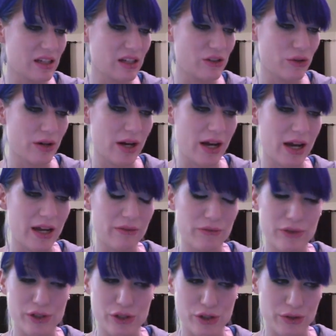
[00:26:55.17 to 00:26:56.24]
I tried,
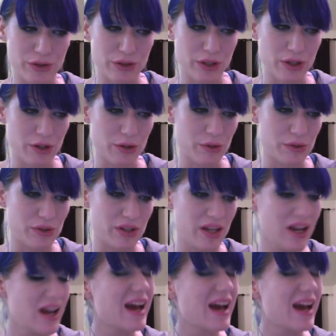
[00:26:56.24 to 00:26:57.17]
returned those.